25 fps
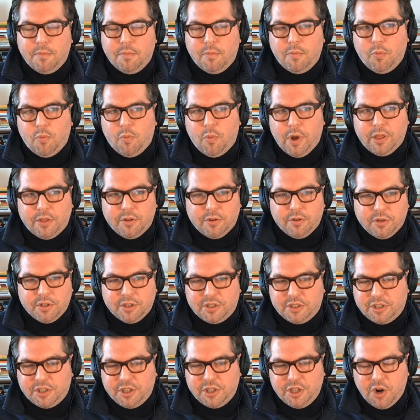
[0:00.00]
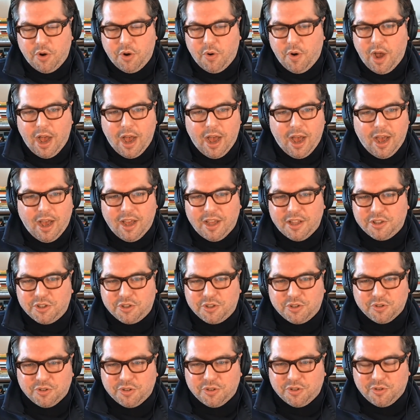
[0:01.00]
whether it's
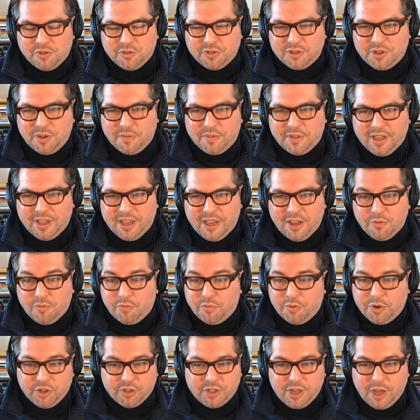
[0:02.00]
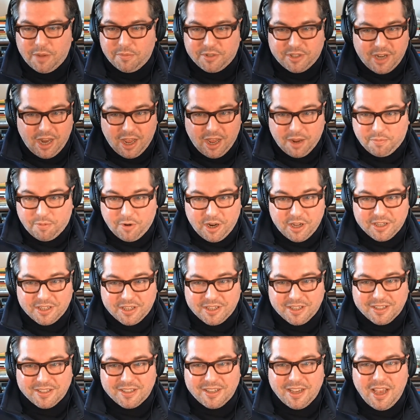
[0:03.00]
odds or something, real time stock
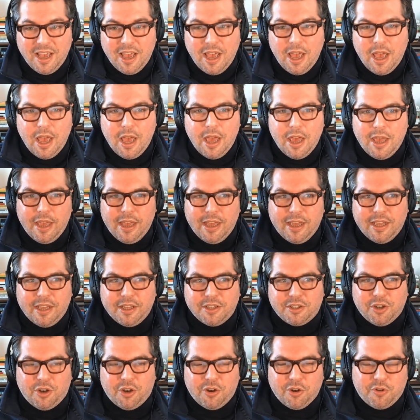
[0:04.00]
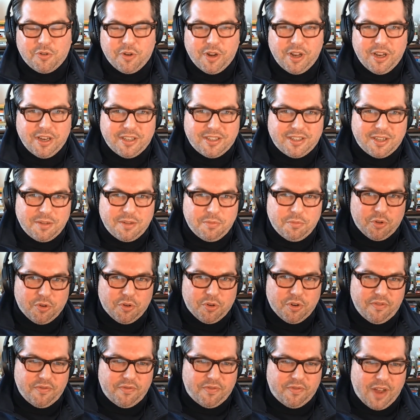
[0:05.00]
prices. It's all created
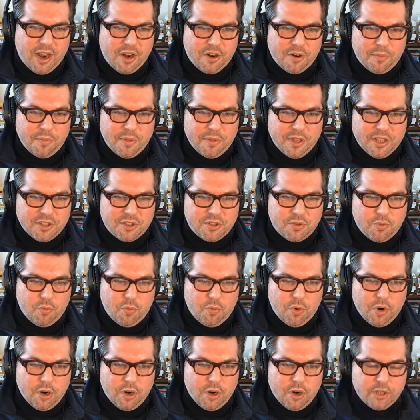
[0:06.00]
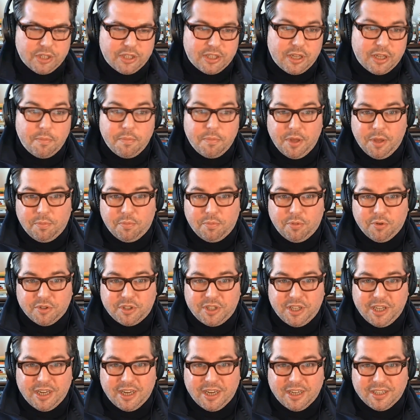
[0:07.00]
similar environments where some people
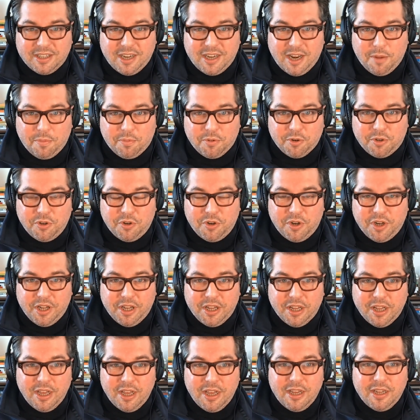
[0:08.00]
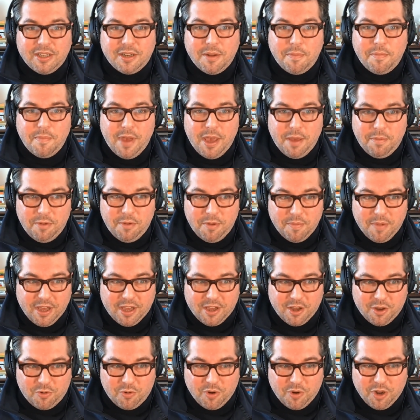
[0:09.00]
see it as an opportunity to maybe
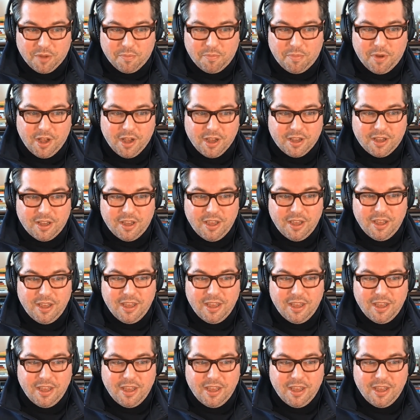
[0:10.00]
make a quick buck